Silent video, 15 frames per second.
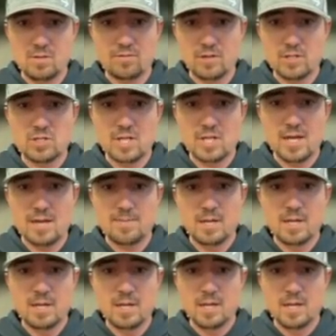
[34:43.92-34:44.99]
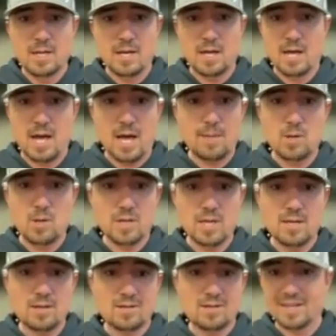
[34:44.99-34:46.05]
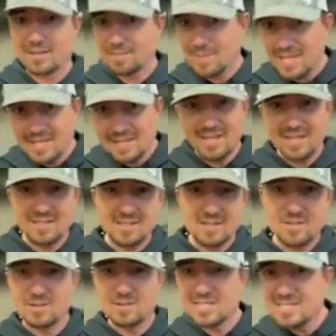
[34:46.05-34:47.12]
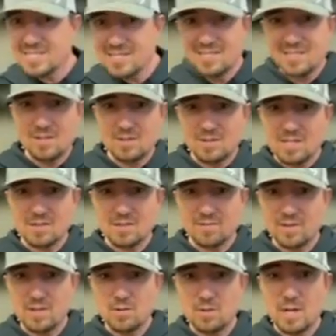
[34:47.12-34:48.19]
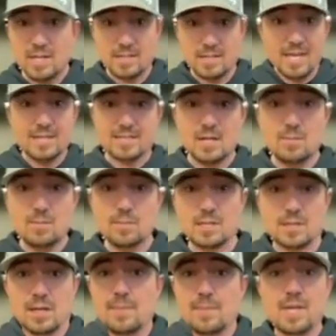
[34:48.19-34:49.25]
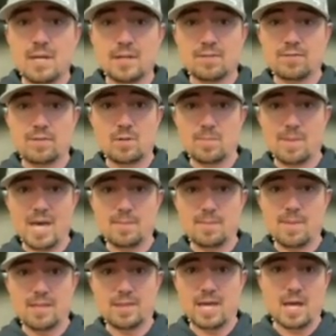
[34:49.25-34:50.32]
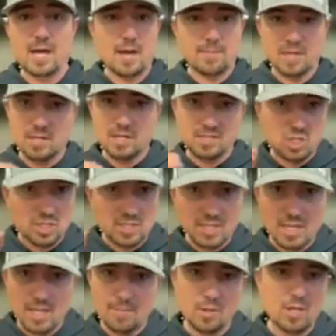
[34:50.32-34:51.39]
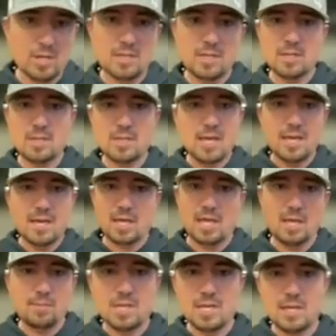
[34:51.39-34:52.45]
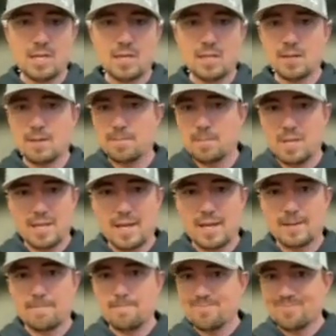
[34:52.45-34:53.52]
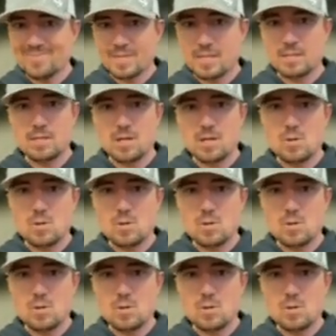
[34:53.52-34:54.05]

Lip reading: first time. I'm okay. You're like, man, it just still doesn't feel right. Yeah, tell me. I'm not gonna feel bad about that. I'm gonna just keep looking and keep digging and be like, you know